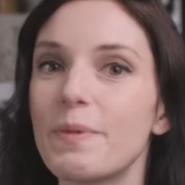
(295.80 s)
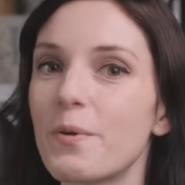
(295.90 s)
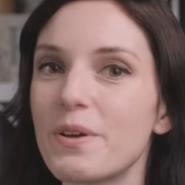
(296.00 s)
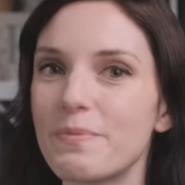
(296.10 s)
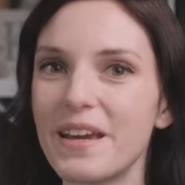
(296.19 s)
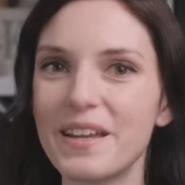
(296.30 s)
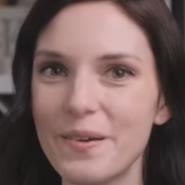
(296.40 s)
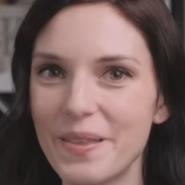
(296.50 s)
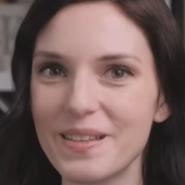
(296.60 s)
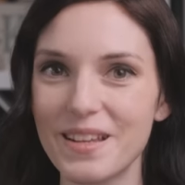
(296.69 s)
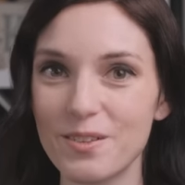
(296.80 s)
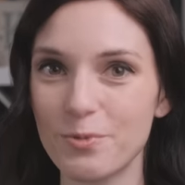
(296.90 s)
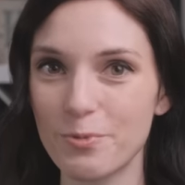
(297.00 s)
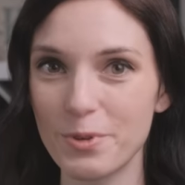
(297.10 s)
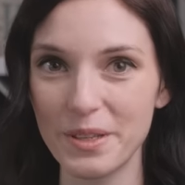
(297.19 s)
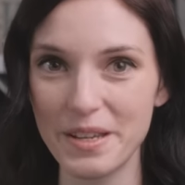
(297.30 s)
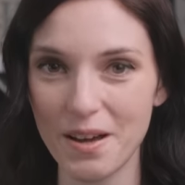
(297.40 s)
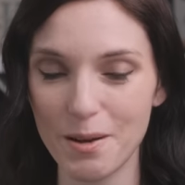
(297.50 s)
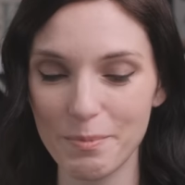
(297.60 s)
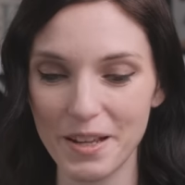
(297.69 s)
bear with me, I know that sounds really
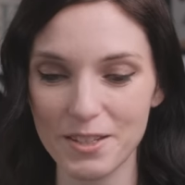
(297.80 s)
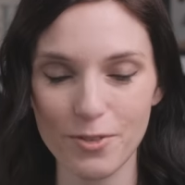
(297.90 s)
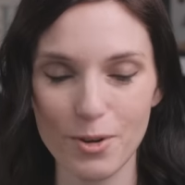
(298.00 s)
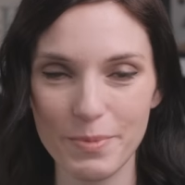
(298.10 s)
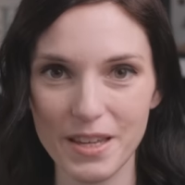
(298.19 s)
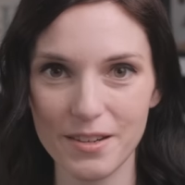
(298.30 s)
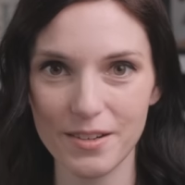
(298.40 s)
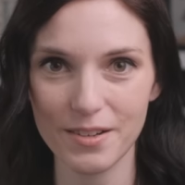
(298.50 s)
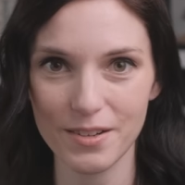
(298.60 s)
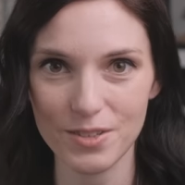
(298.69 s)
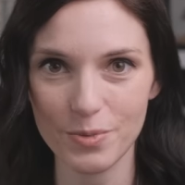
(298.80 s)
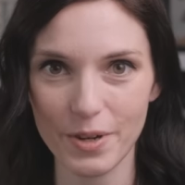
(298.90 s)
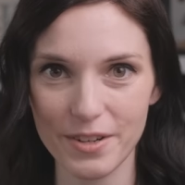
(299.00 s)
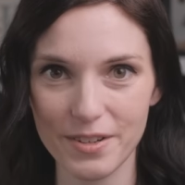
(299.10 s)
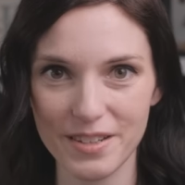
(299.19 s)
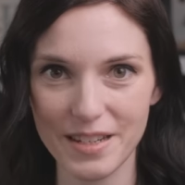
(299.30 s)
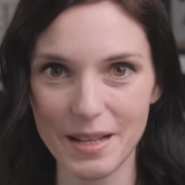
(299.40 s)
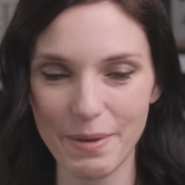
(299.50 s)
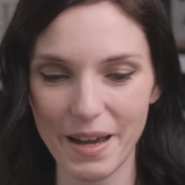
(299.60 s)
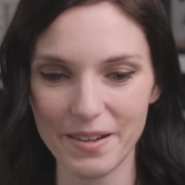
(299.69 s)
complex for a beginner sweater
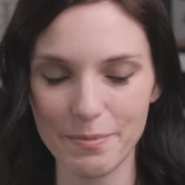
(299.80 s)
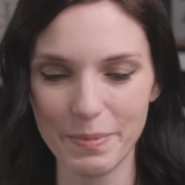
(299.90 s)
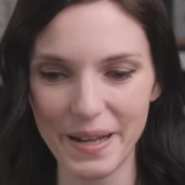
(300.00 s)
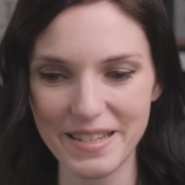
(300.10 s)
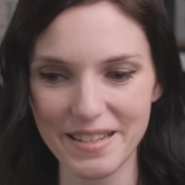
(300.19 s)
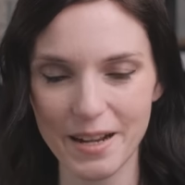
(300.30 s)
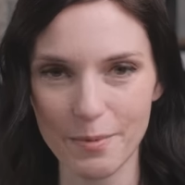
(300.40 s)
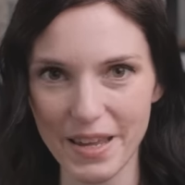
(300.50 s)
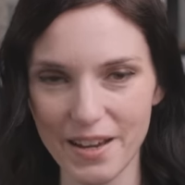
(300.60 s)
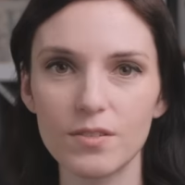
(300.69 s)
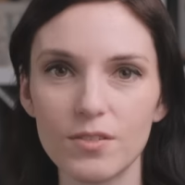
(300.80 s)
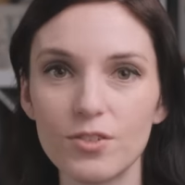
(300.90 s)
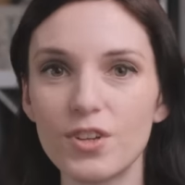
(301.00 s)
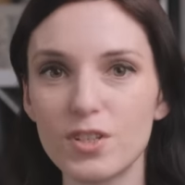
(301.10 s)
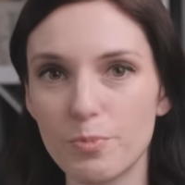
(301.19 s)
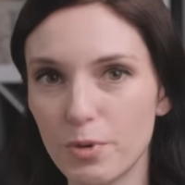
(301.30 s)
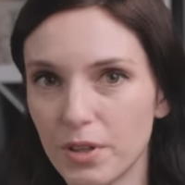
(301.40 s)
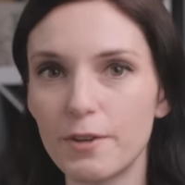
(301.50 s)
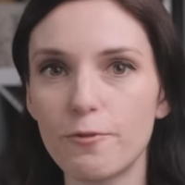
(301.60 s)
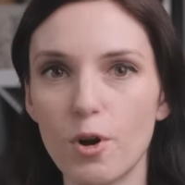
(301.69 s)
knitting pattern, but hear me out. She has a
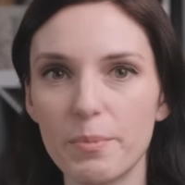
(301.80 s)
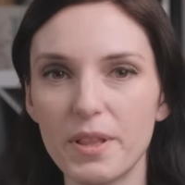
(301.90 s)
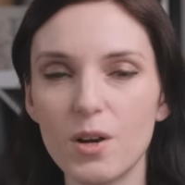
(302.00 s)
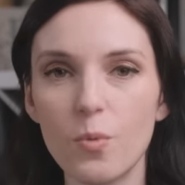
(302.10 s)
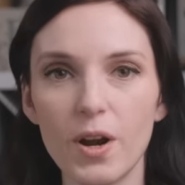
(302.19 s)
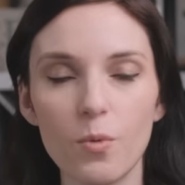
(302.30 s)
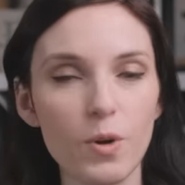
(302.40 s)
brilliant formula where